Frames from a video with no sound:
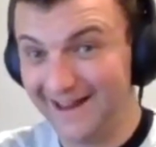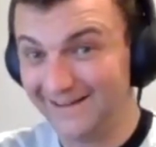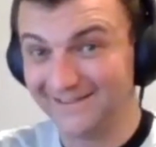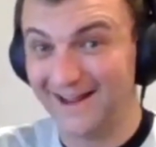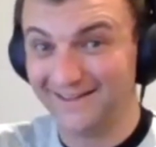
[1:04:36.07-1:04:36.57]

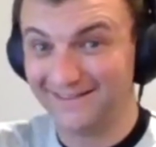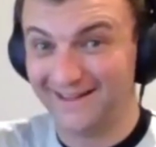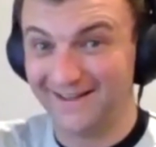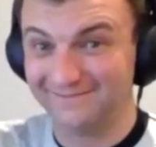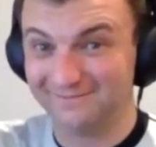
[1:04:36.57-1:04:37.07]
not
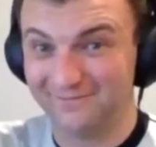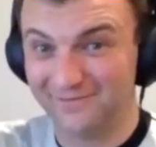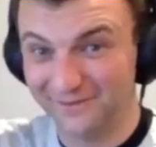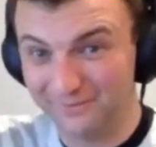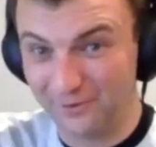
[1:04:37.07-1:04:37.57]

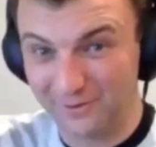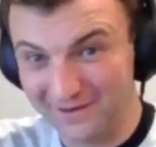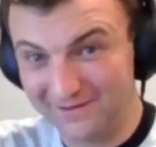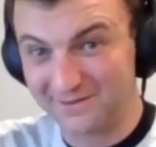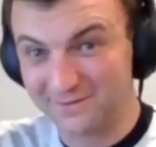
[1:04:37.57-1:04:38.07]
when the 40
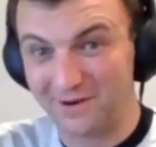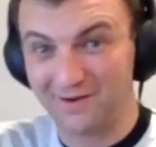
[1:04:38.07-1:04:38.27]
minutes expires.